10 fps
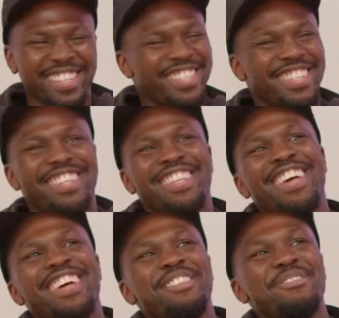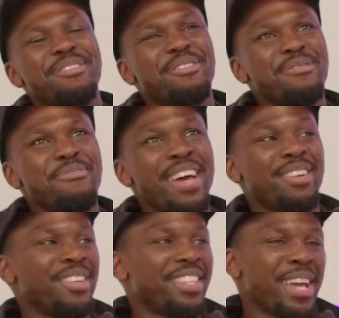said, you're even mad
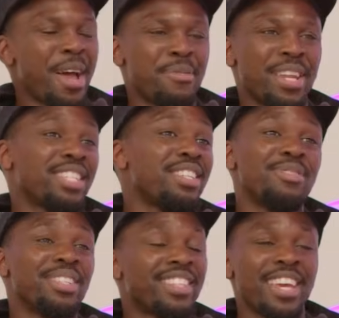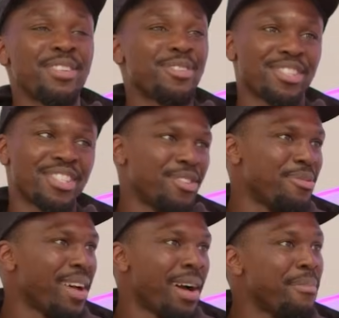on a diamond. That's even dangerous. I
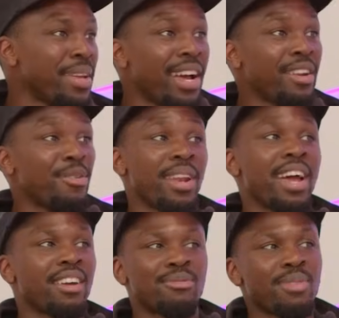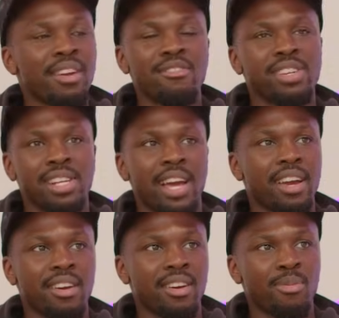don't really like
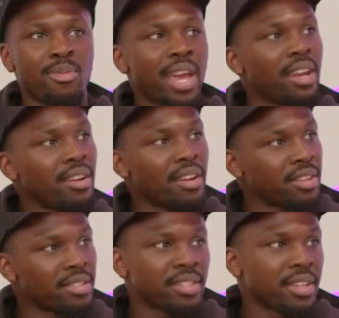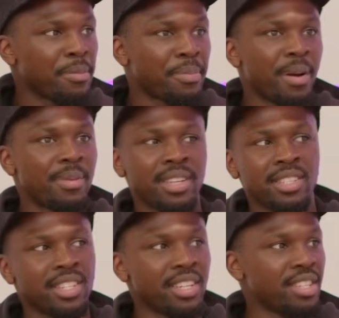her wearing hers in public. You
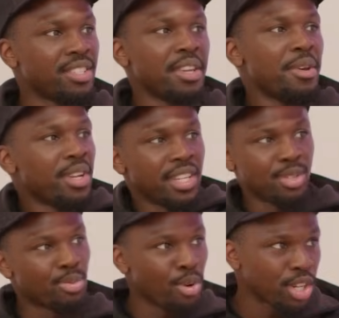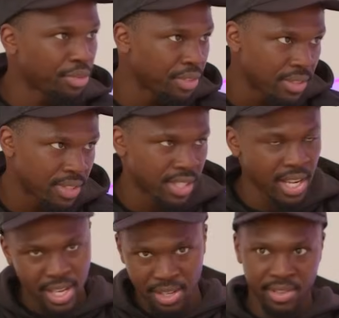see these watch thieves and
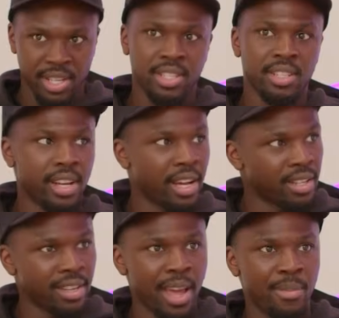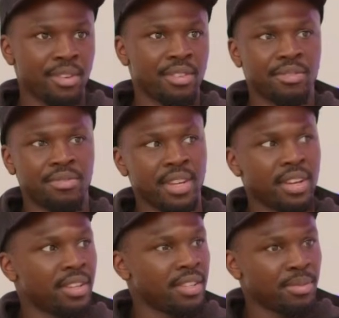that. If they see like a diamond on the
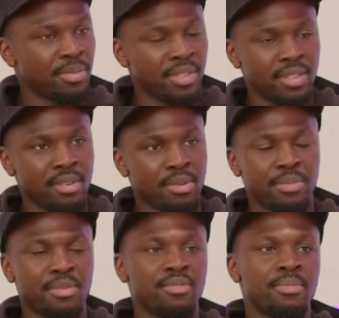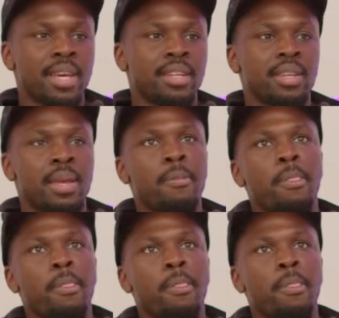fingers, moving mad and that.